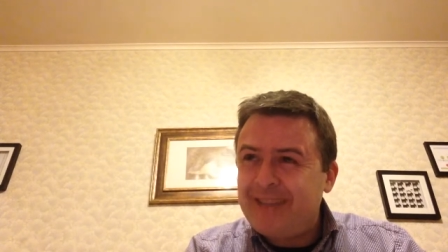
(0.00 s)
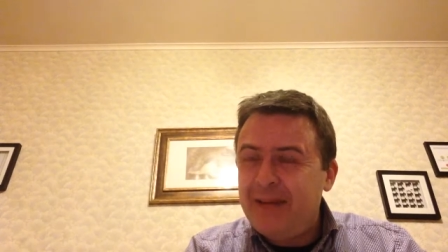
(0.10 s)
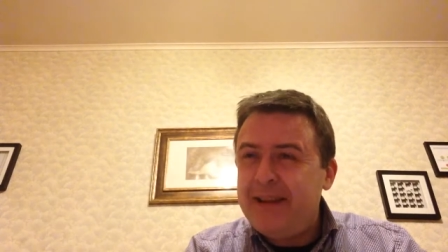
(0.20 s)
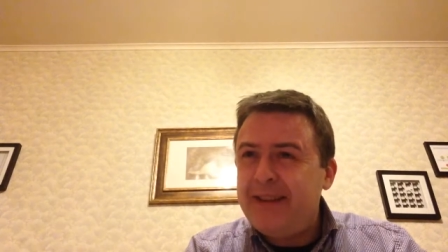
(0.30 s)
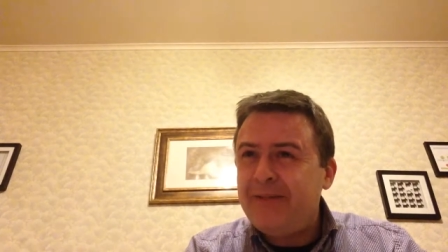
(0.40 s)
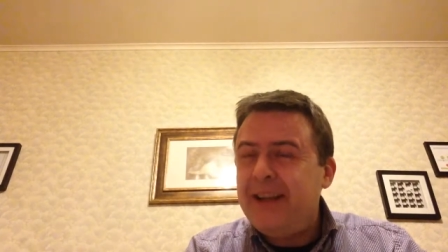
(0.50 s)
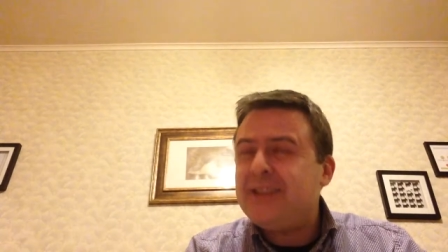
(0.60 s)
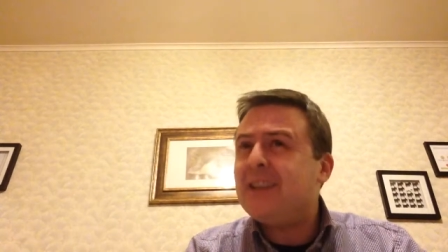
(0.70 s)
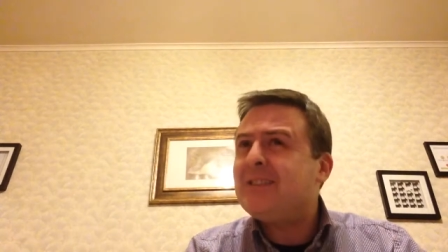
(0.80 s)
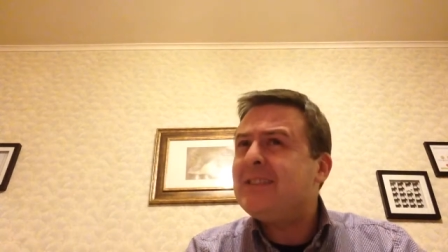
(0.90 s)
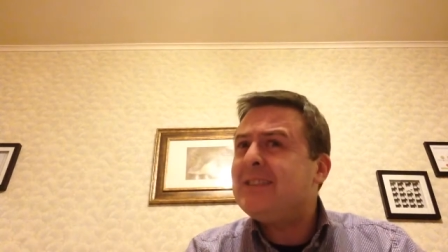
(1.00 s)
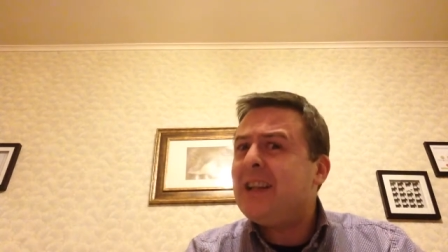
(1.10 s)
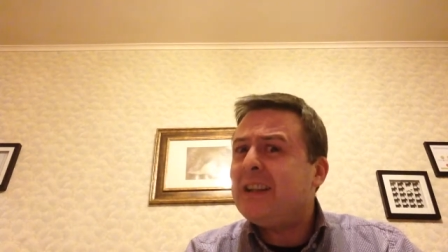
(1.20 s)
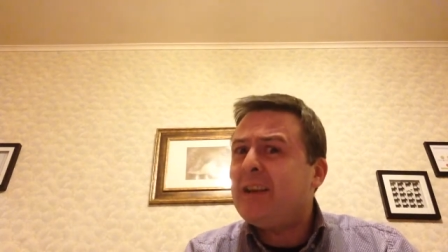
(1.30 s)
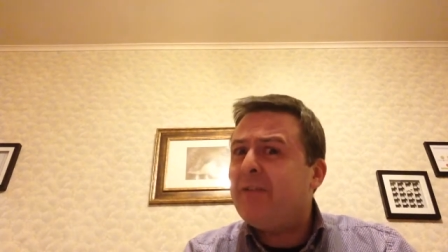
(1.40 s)
I mean, 3 years, that doesn't
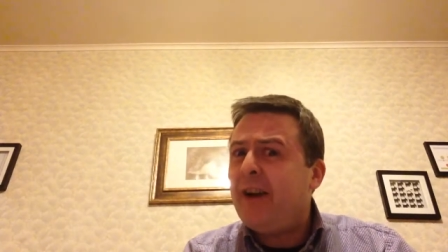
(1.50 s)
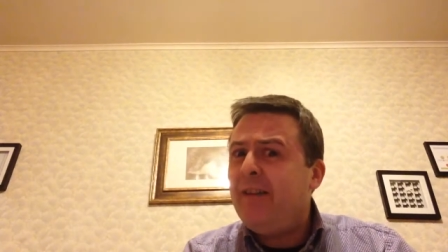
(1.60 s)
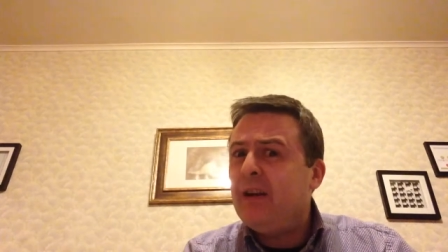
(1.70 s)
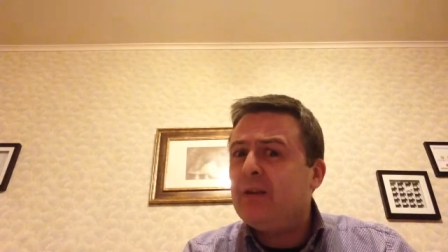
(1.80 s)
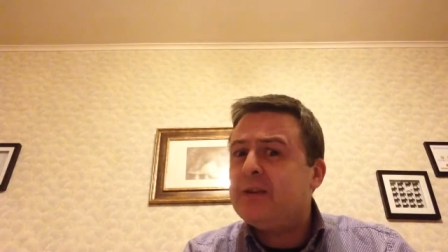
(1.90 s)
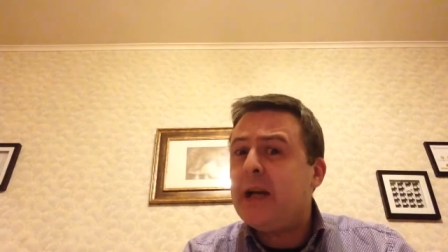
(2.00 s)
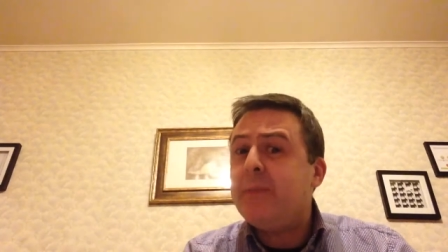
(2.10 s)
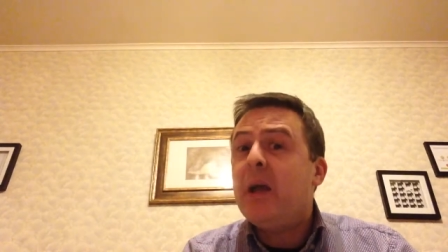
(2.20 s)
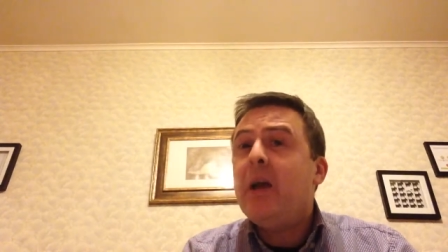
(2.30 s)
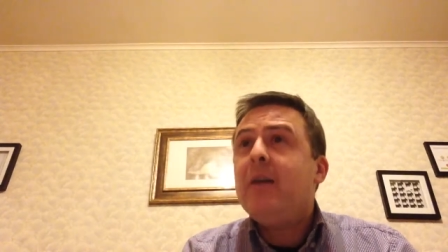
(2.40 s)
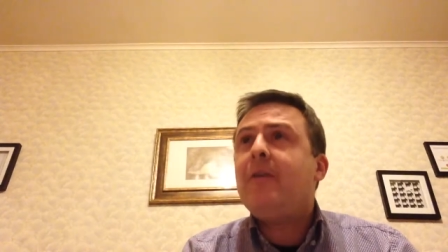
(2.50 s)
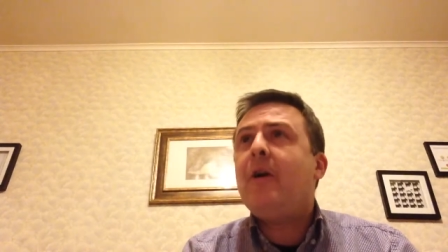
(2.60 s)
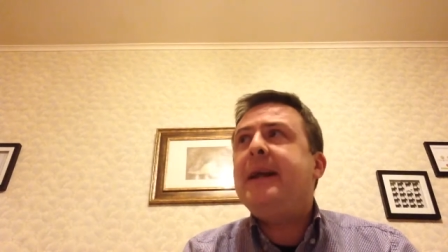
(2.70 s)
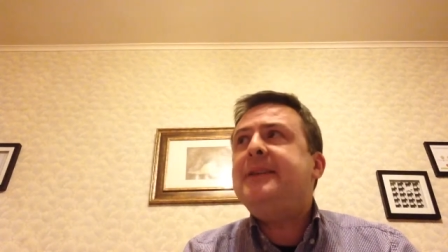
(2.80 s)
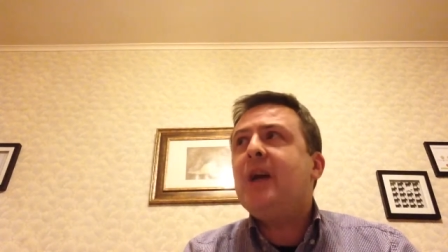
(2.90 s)
sound like a very long time
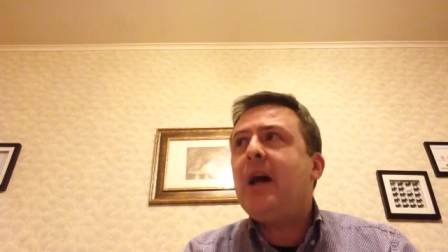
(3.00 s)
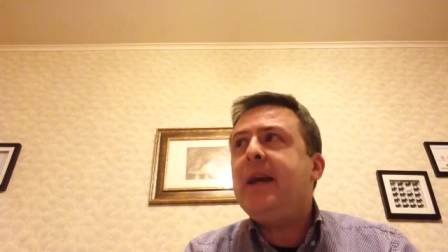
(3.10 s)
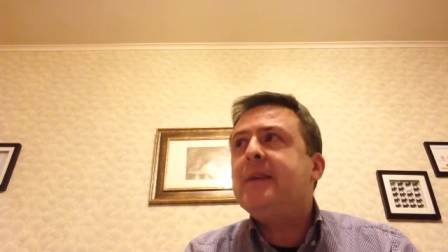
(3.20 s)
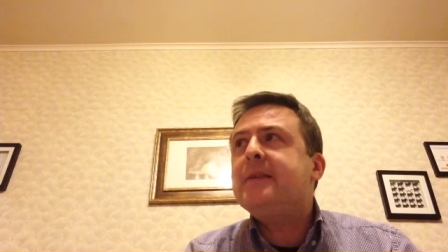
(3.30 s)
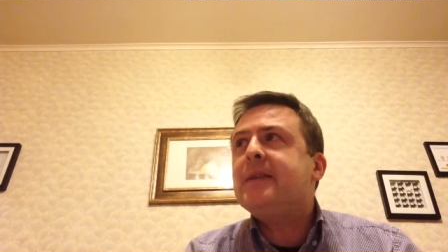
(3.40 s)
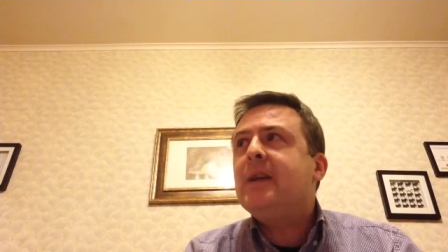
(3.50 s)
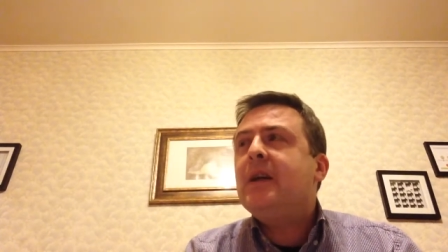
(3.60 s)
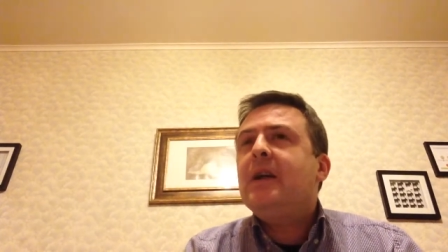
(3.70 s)
for a giant